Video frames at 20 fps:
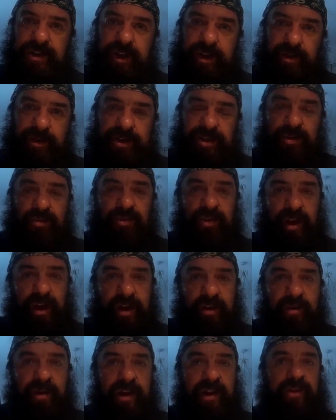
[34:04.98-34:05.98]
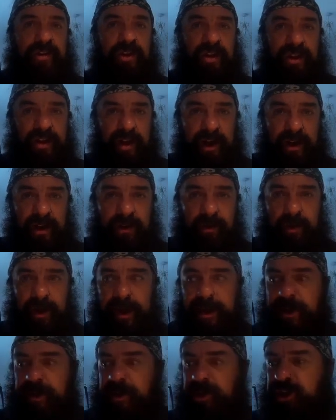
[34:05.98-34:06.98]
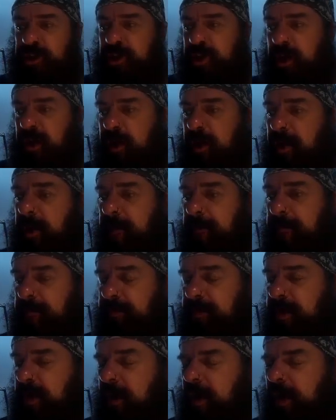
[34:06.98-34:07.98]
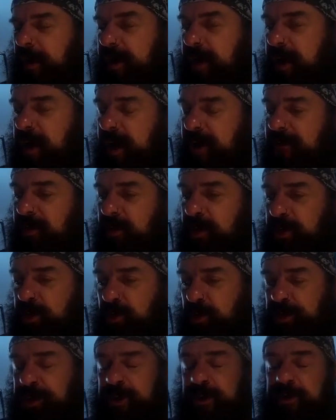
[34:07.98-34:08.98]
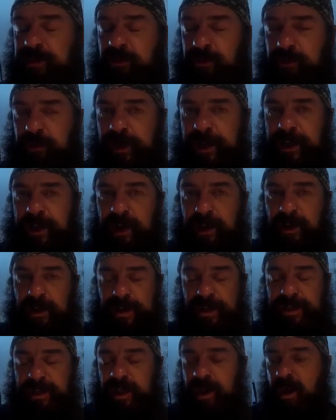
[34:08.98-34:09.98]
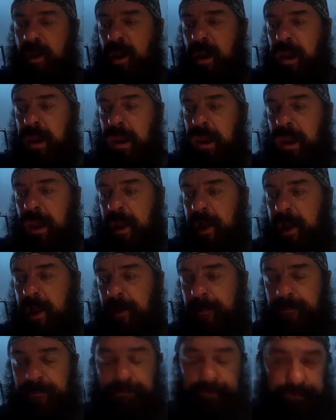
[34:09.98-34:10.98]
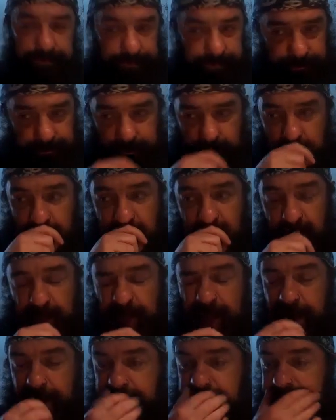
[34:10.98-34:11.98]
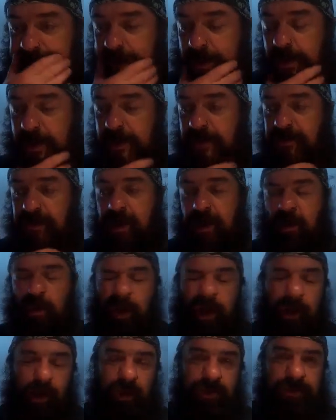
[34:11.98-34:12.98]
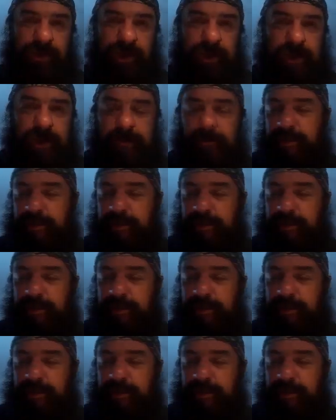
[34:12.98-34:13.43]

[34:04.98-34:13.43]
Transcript: there is a really, really good colour range. Again, I've only ordered 3 colours that I tie with quite often.